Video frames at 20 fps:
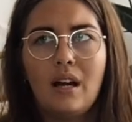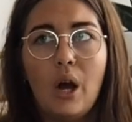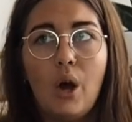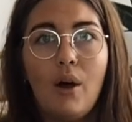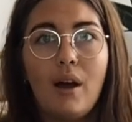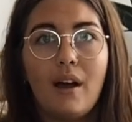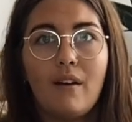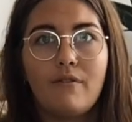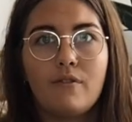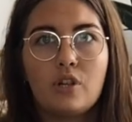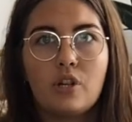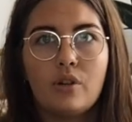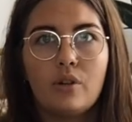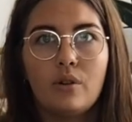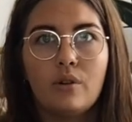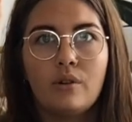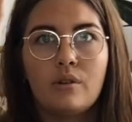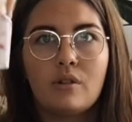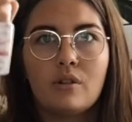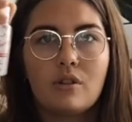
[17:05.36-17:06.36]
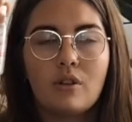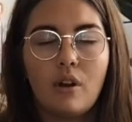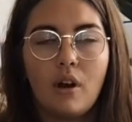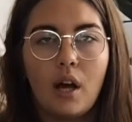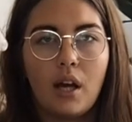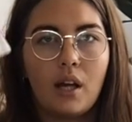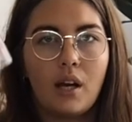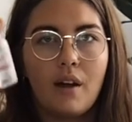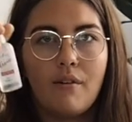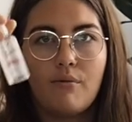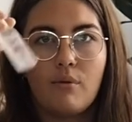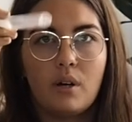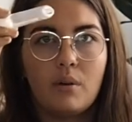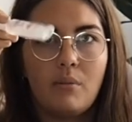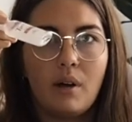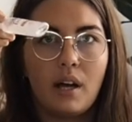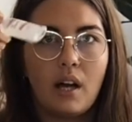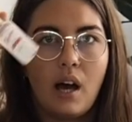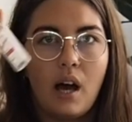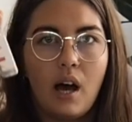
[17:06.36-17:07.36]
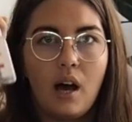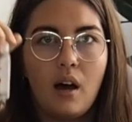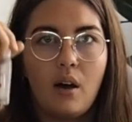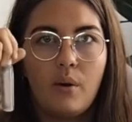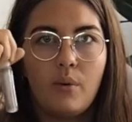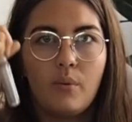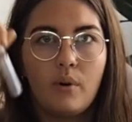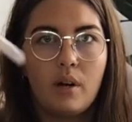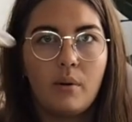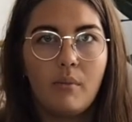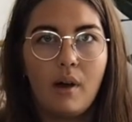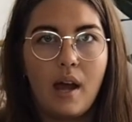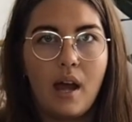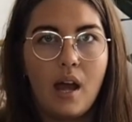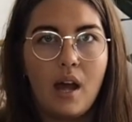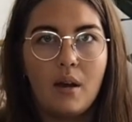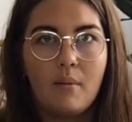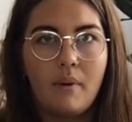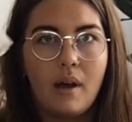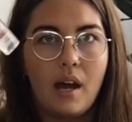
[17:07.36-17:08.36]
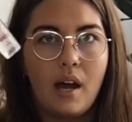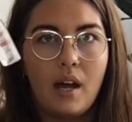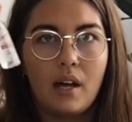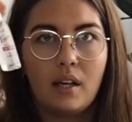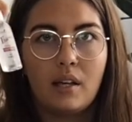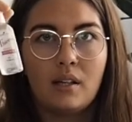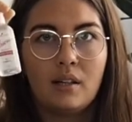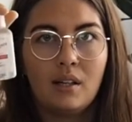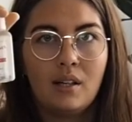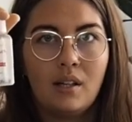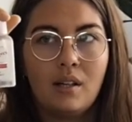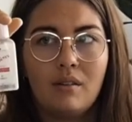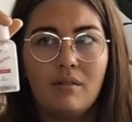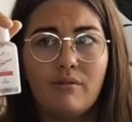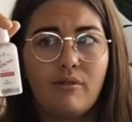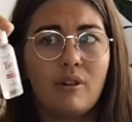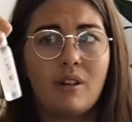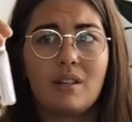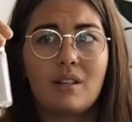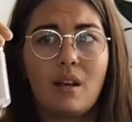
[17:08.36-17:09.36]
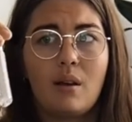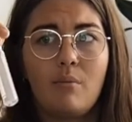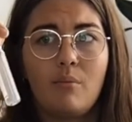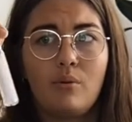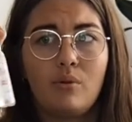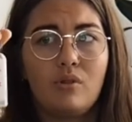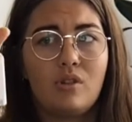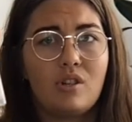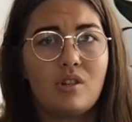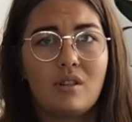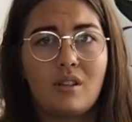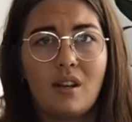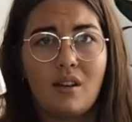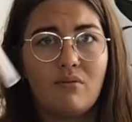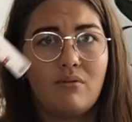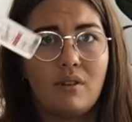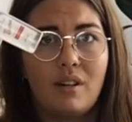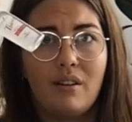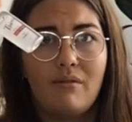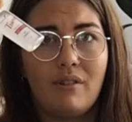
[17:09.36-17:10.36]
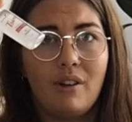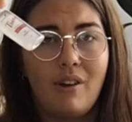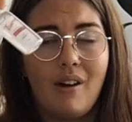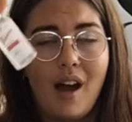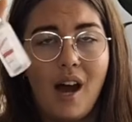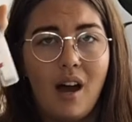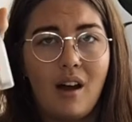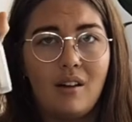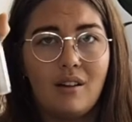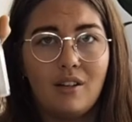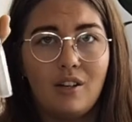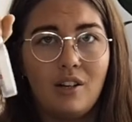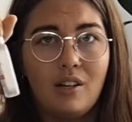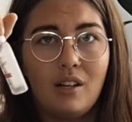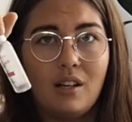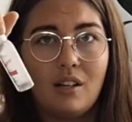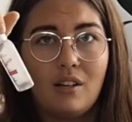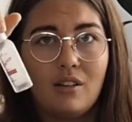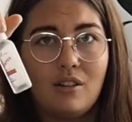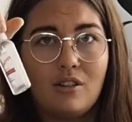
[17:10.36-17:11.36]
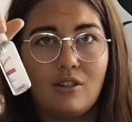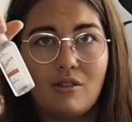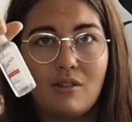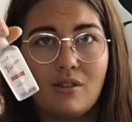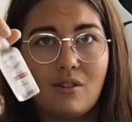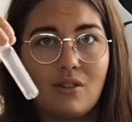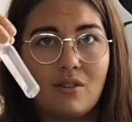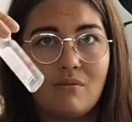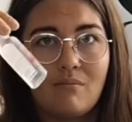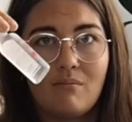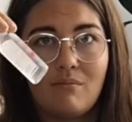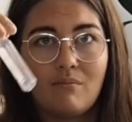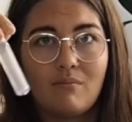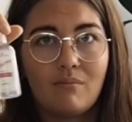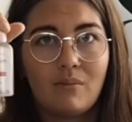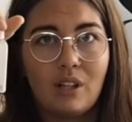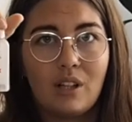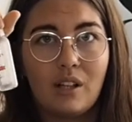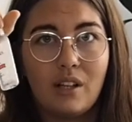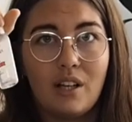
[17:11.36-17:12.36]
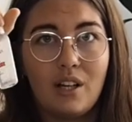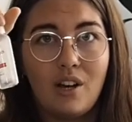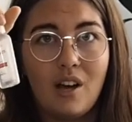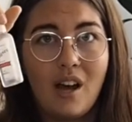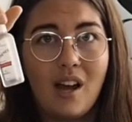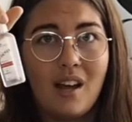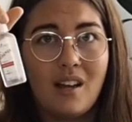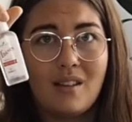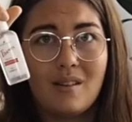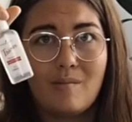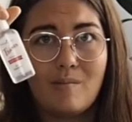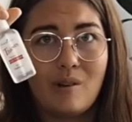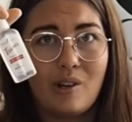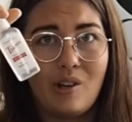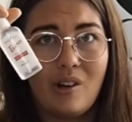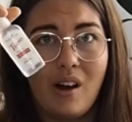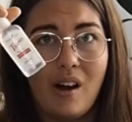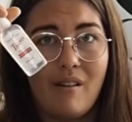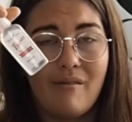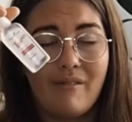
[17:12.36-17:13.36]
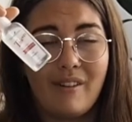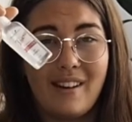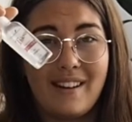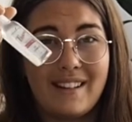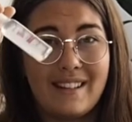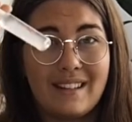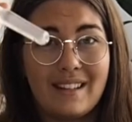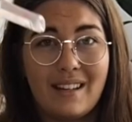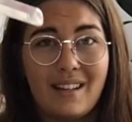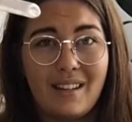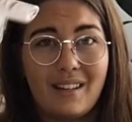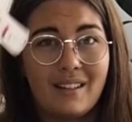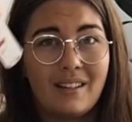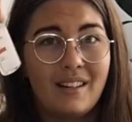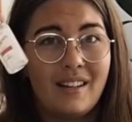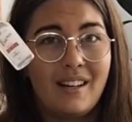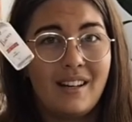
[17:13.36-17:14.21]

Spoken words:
Now I have two, so I can have one in my car, one in my handbag, for example, just like whenever you're out and you need to just clean your hands but you can't find a sink,